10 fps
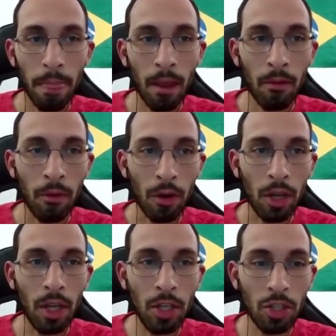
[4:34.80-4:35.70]
for
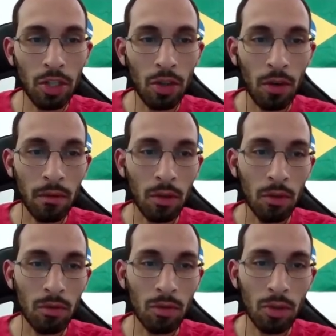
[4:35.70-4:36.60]
each of
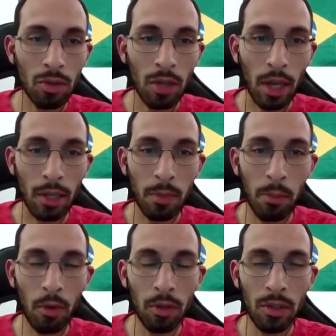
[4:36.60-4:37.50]
those ESP
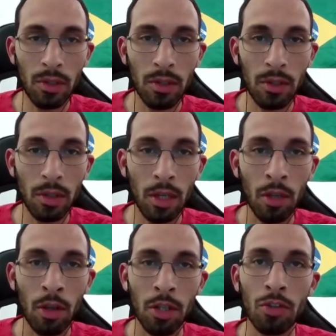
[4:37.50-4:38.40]
boards in
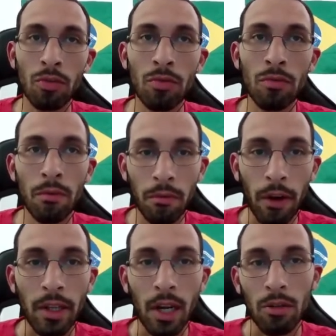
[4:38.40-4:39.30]
order to
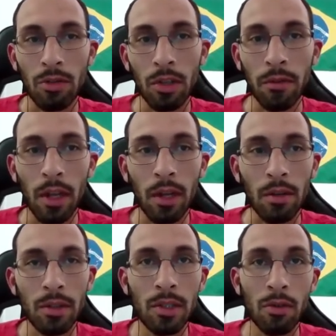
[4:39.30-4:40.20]
find out if they are
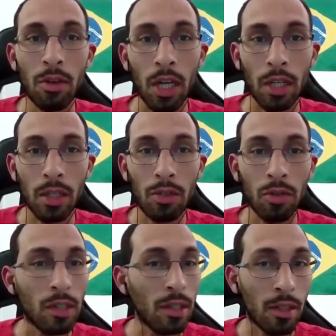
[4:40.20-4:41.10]
still connected to the
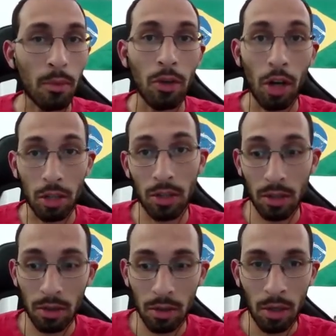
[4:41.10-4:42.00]
system or not.
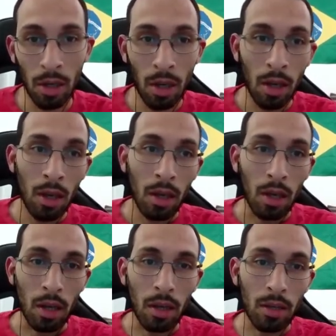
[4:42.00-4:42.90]

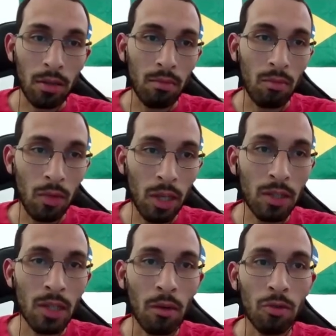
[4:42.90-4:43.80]
And this
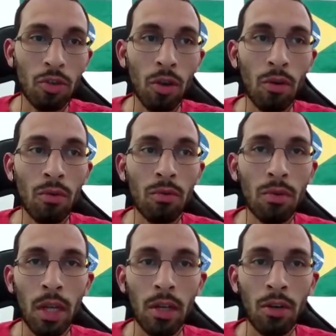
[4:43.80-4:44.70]
I will show
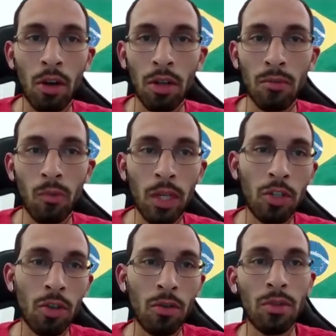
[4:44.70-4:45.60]
later on when I
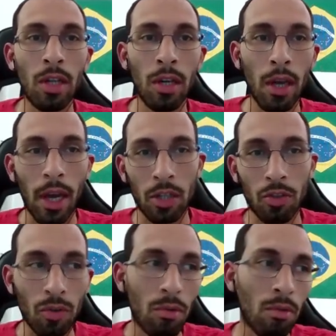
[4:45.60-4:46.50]
show the
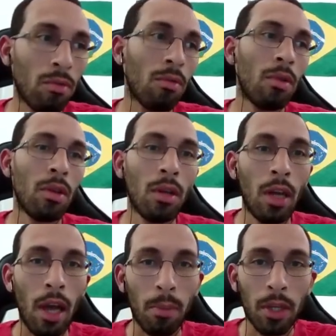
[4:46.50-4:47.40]
actual
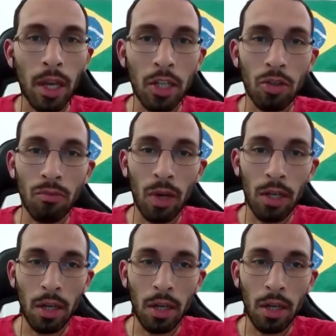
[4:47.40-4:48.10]
application running.